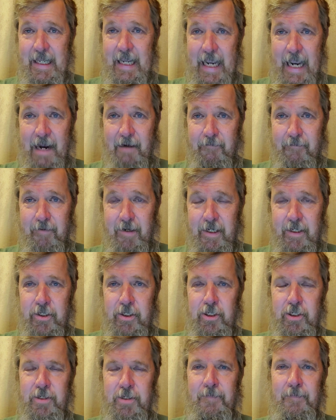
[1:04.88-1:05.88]
the
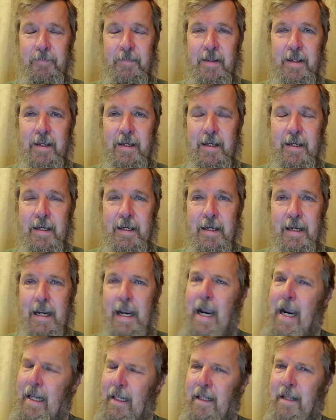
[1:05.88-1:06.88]
average
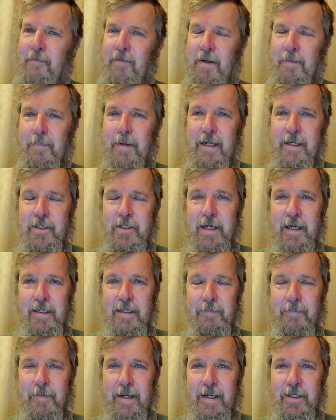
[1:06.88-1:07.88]
and living paycheck
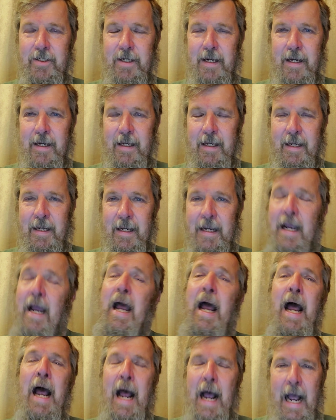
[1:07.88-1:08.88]
to paycheck.
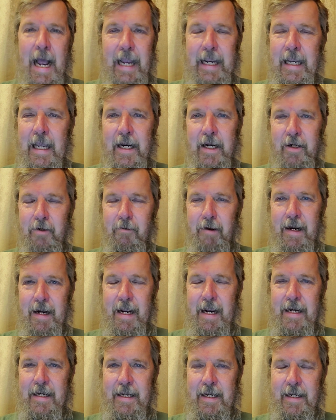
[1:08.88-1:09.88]
I got a great
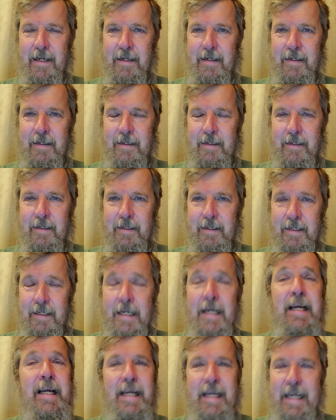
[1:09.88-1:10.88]
idea.
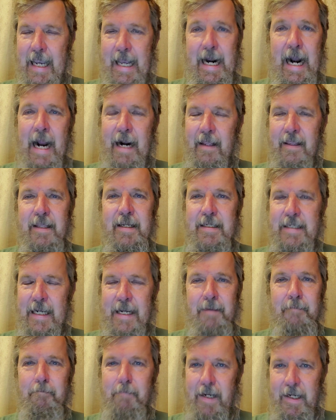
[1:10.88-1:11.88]
Get out of the
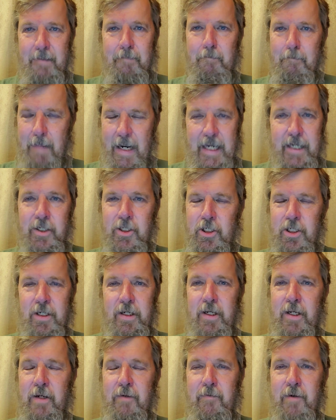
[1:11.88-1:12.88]
damn
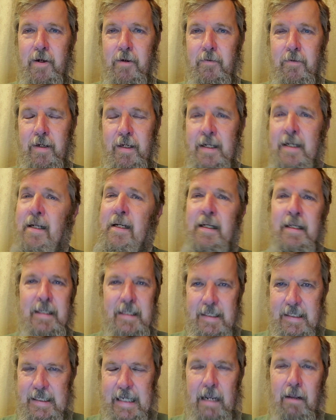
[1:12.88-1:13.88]
McMansion you own,
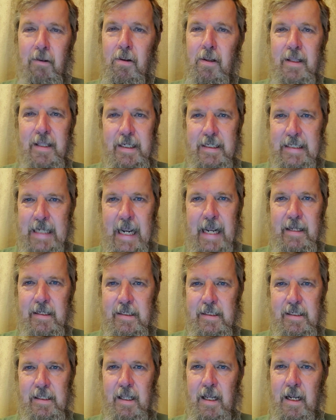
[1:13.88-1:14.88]
sell the
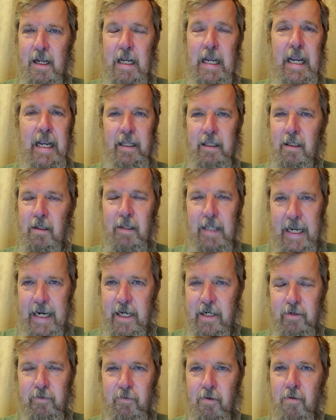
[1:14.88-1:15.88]
Tesla and the
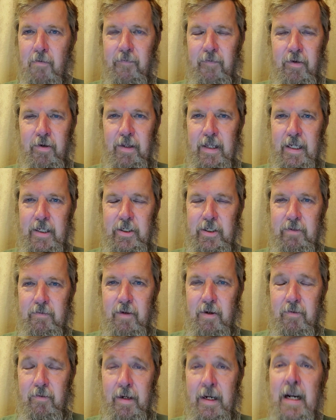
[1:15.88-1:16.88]
Land Rover that you
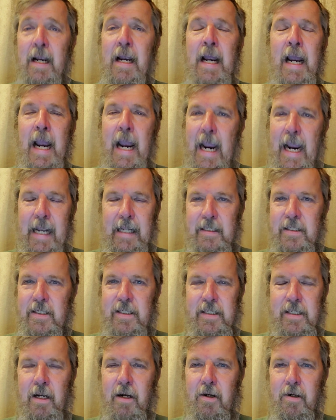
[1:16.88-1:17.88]
own, and
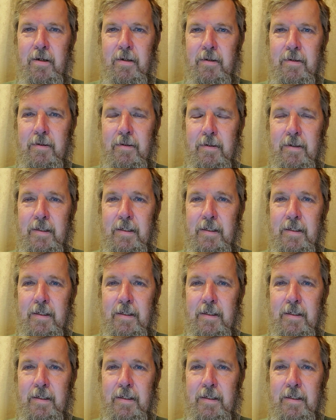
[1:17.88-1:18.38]
start